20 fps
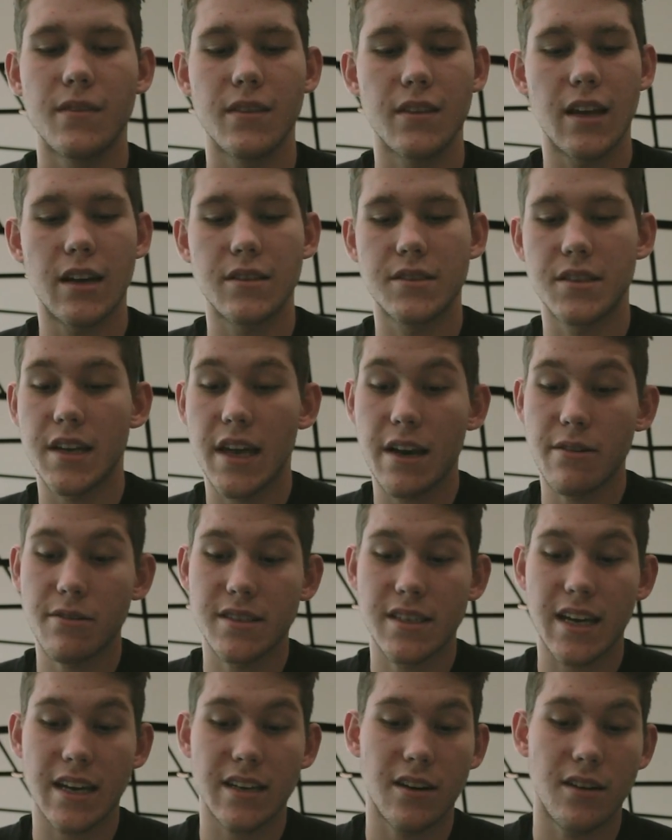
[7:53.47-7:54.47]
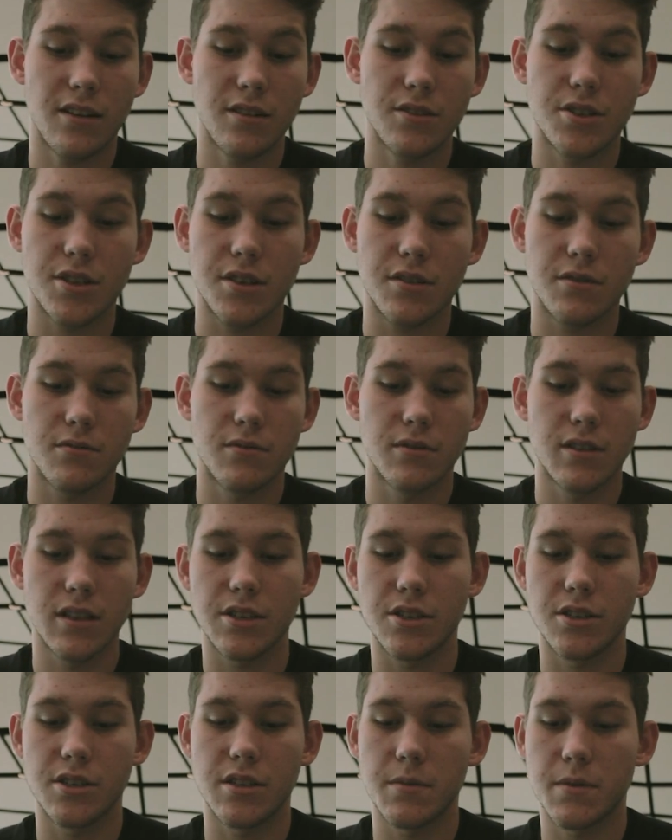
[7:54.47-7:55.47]
Now, today with technology,
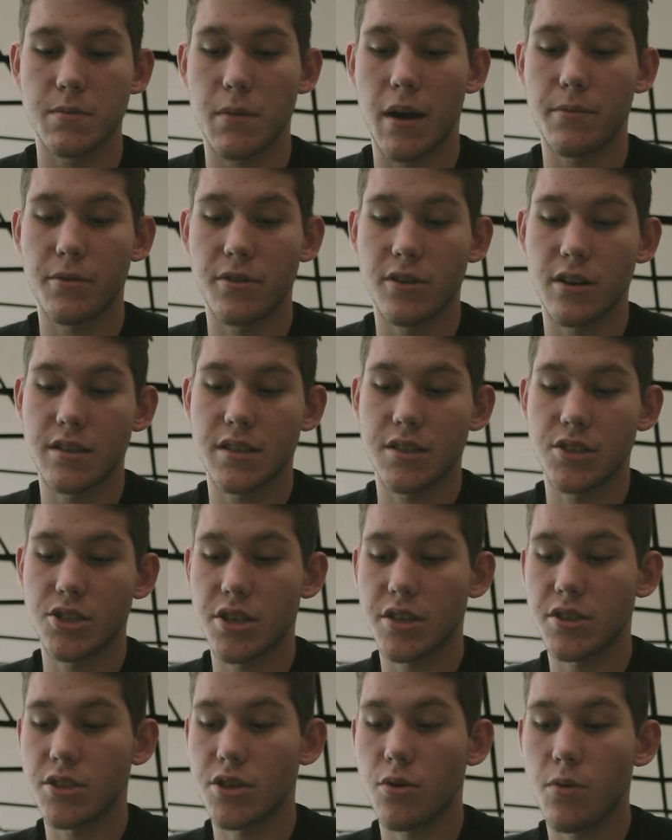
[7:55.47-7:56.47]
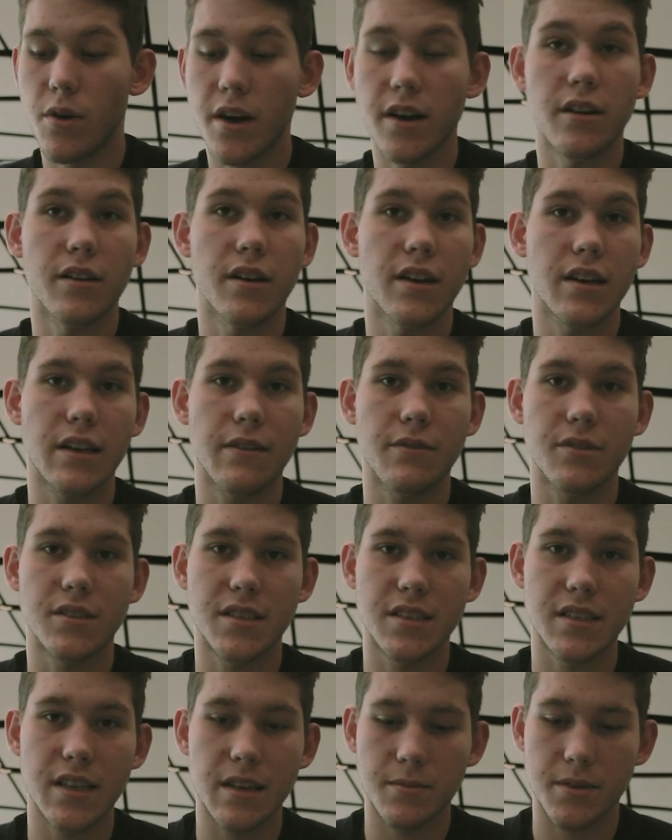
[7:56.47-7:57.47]
relationships might progress and change quicker and even
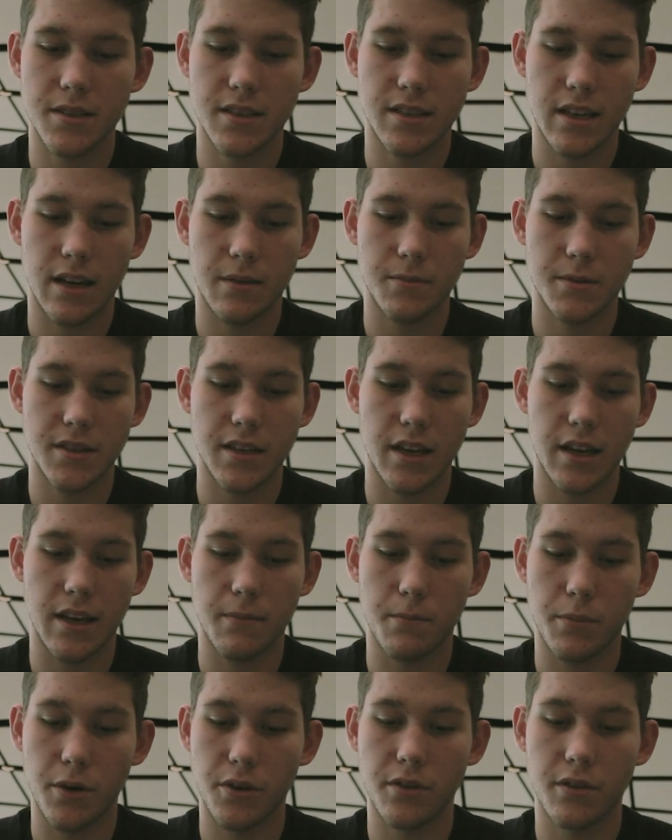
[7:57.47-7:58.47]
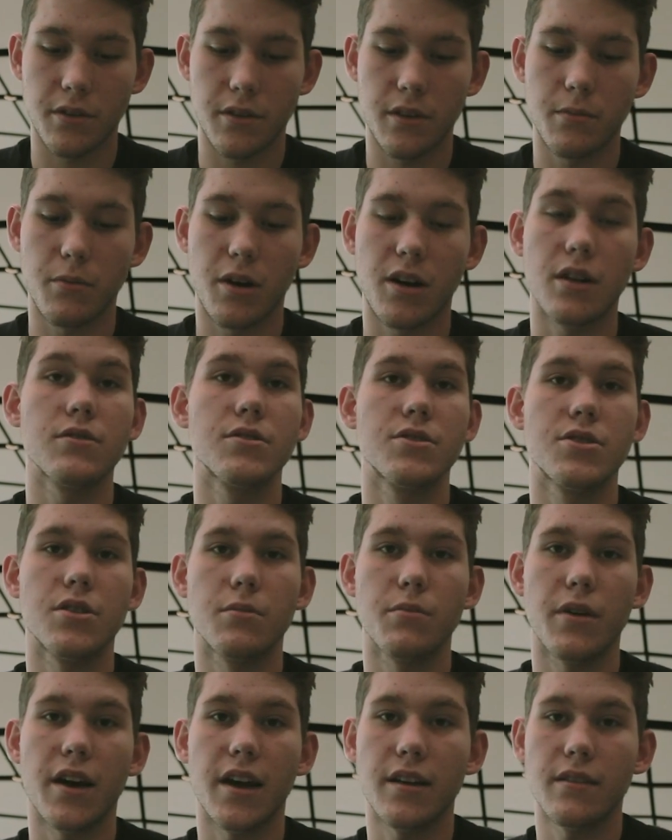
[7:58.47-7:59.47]
skip steps in both of the models
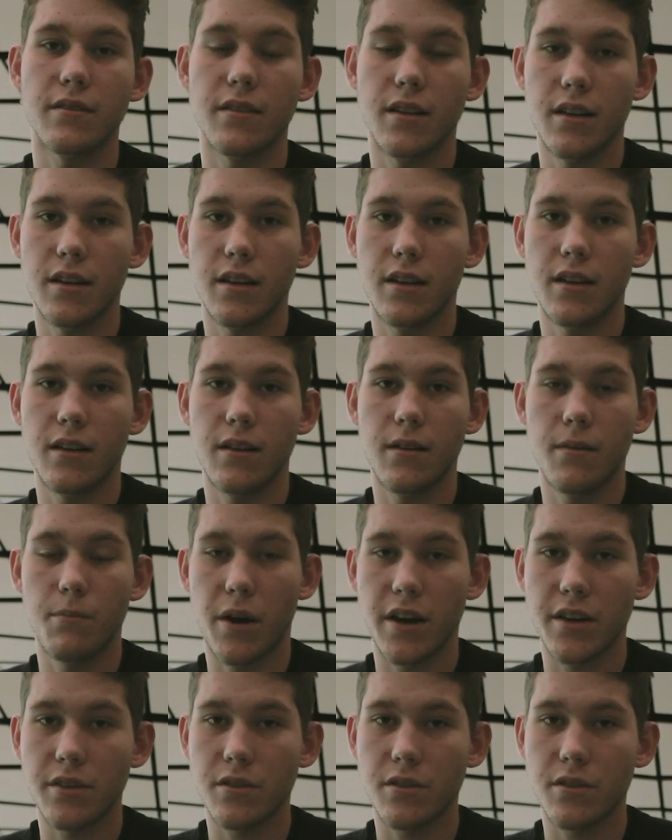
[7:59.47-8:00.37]
shown by